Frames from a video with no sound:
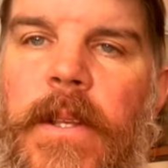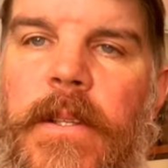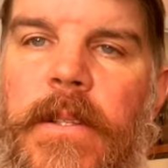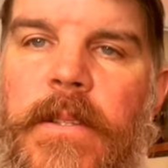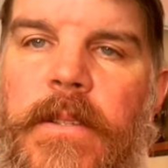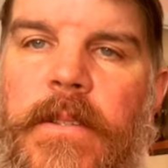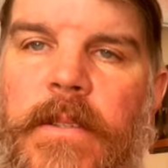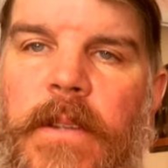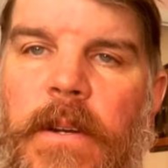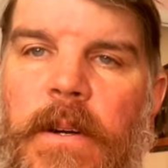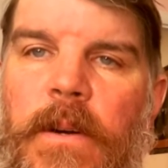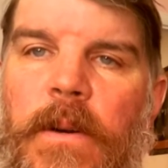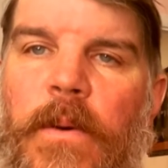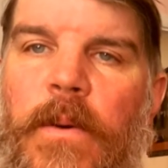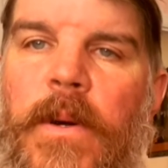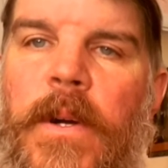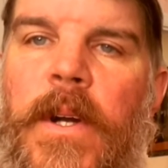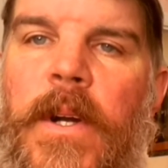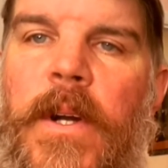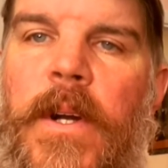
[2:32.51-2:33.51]

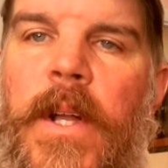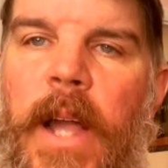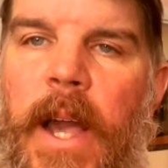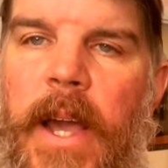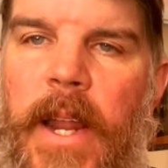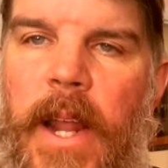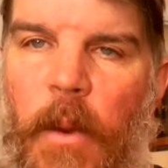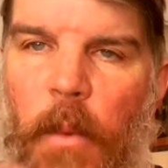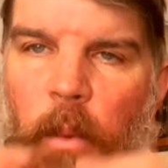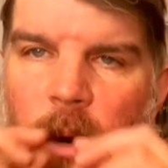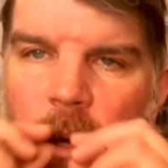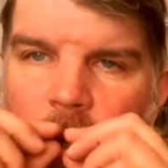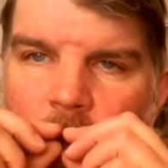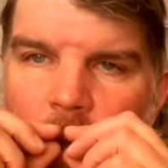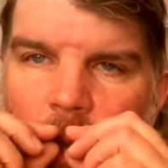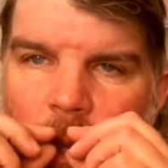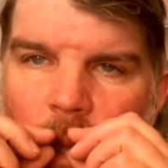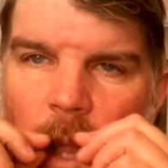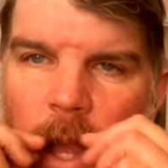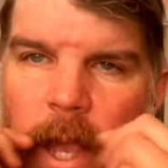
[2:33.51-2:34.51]
So, and I want
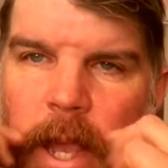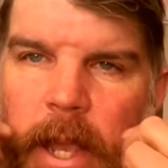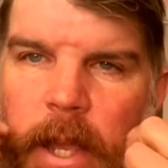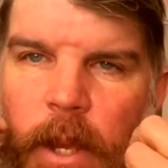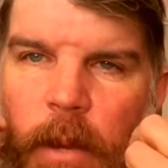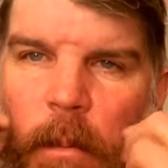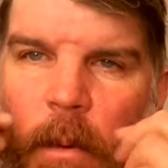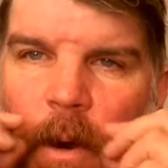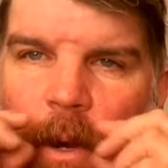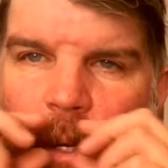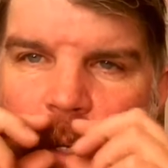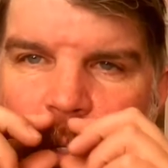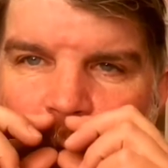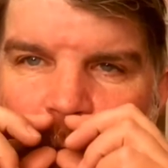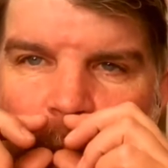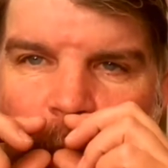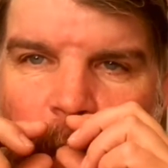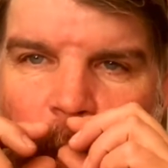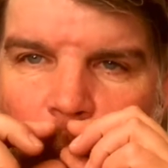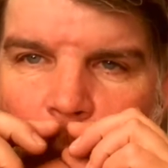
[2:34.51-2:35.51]
the little handlebars
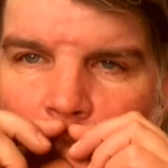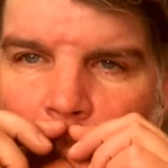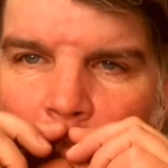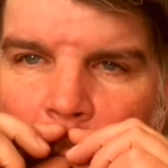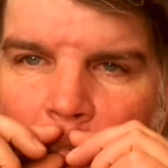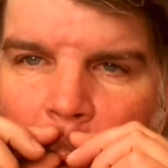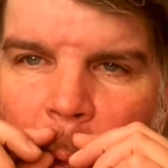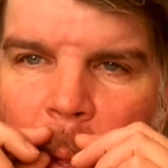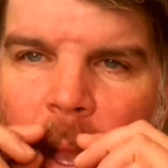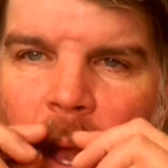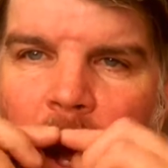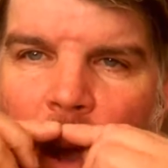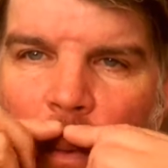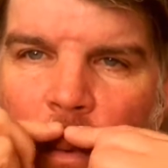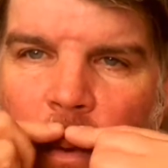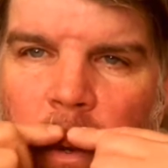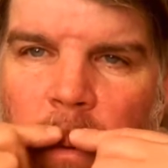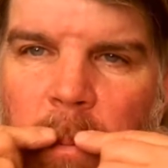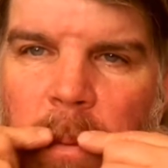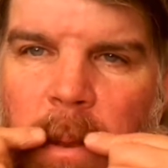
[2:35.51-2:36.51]
too. I
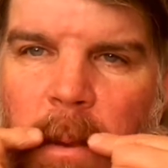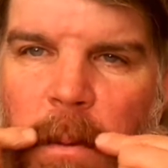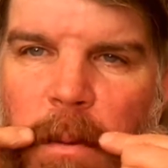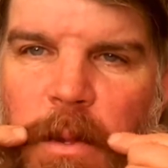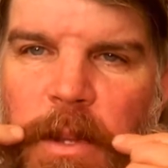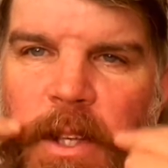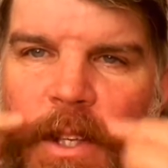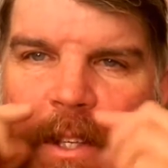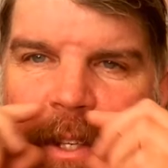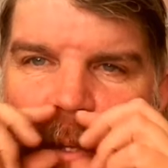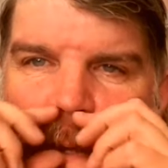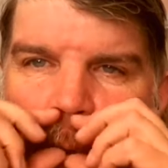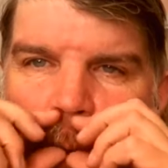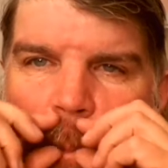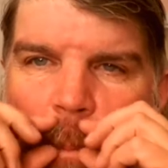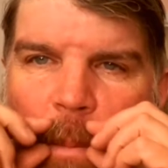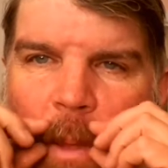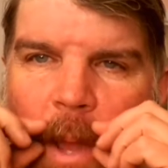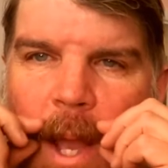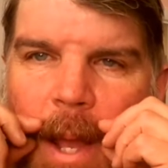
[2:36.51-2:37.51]
want to be able to
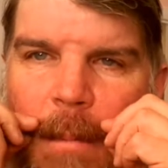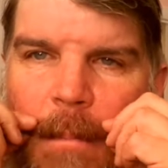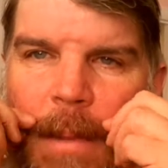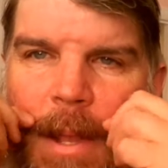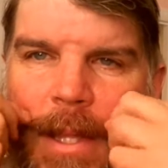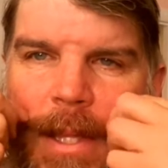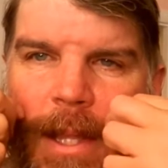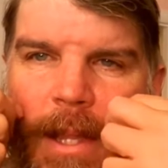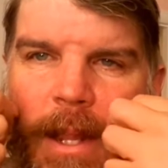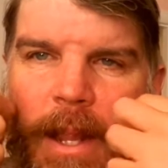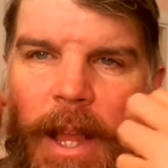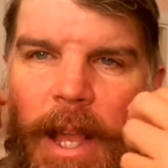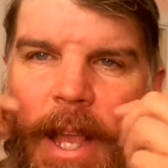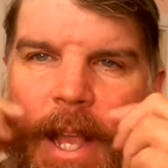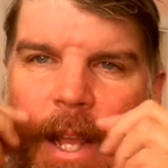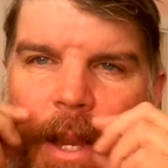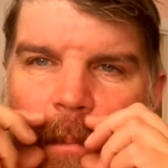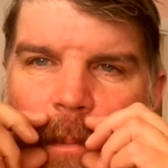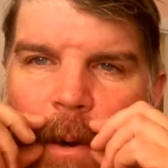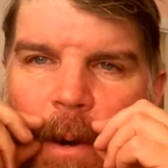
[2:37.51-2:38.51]
sculpt that and make the little
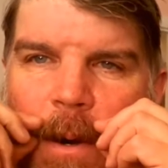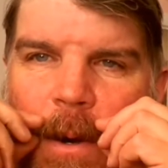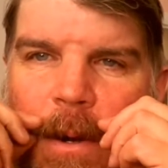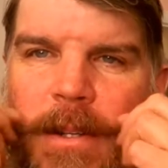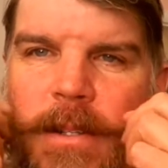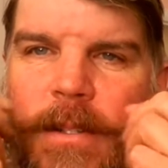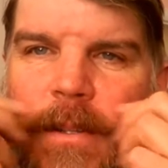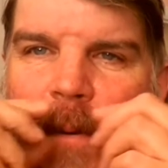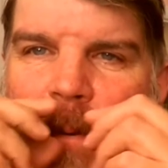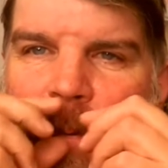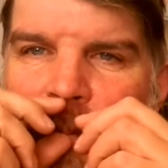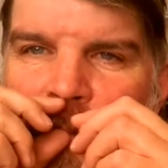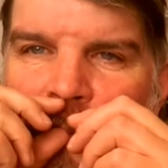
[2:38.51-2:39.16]
handlebars.